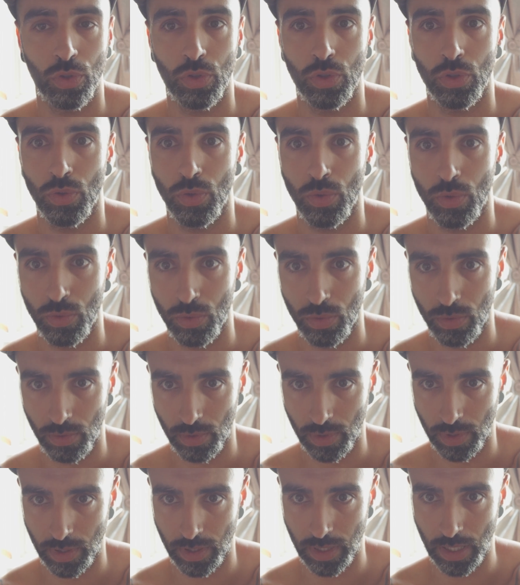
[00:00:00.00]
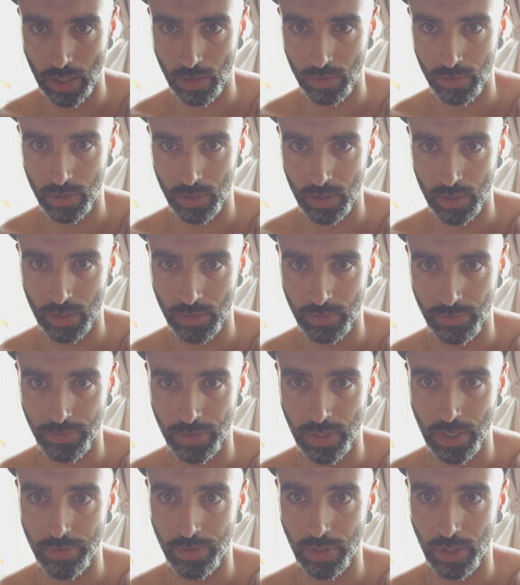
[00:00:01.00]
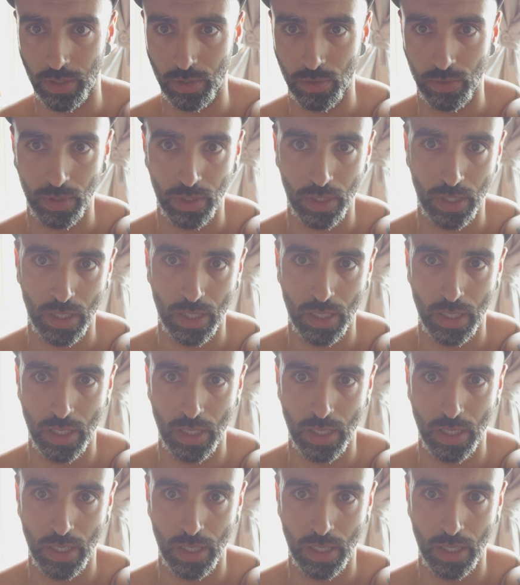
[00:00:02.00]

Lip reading: 2500.